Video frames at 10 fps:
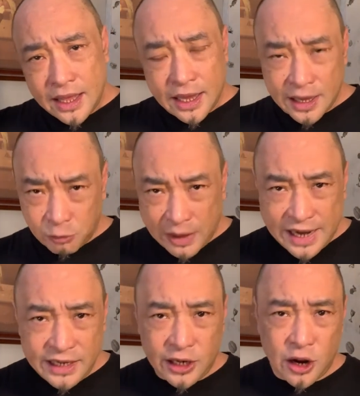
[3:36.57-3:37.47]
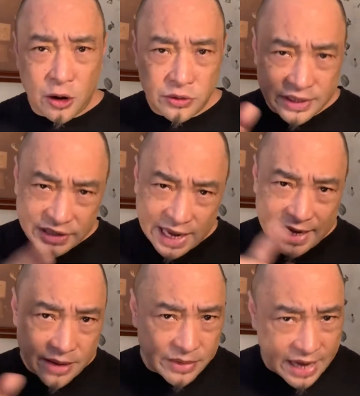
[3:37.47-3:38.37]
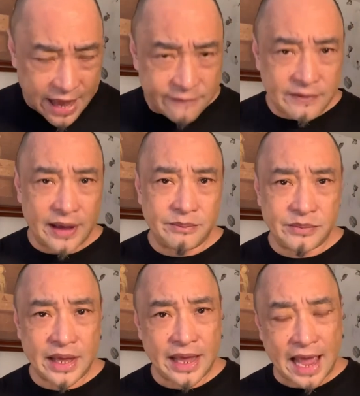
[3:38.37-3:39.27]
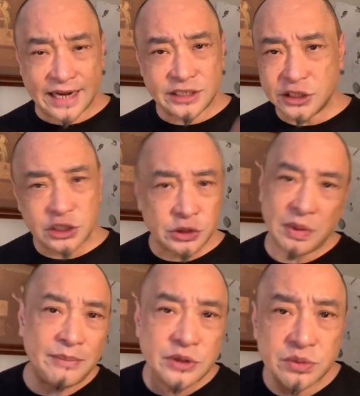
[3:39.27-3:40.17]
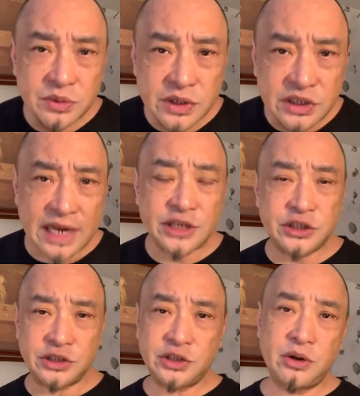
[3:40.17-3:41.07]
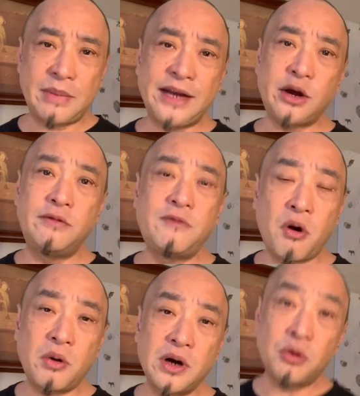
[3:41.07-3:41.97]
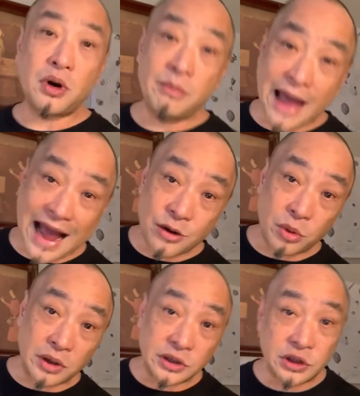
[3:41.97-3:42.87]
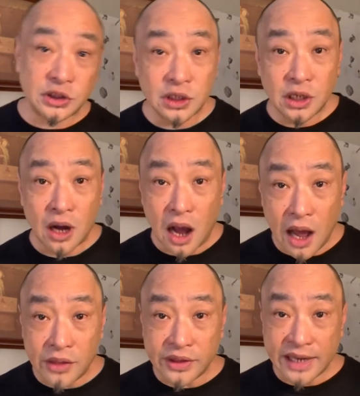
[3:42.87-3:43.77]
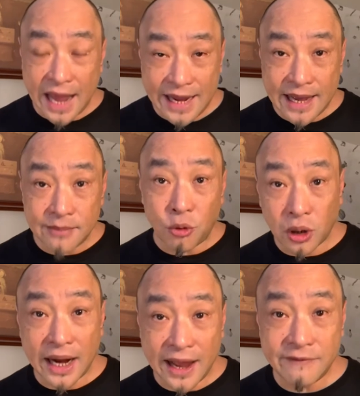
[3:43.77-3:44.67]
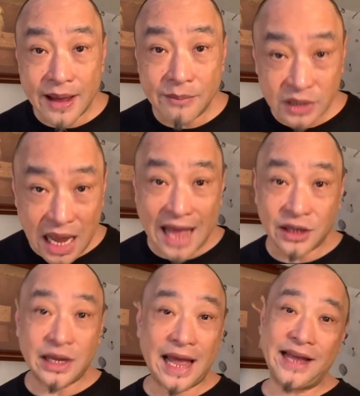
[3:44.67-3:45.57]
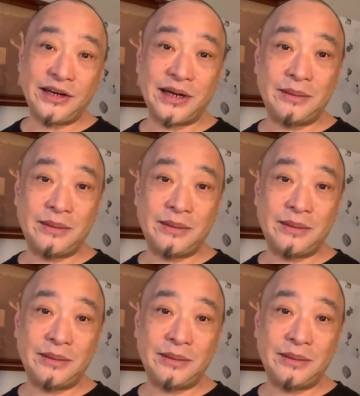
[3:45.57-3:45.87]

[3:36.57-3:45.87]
radio that's AM and FM, and it just sweeps through the stations. So it might go forward or backwards on the AM or FM dial. And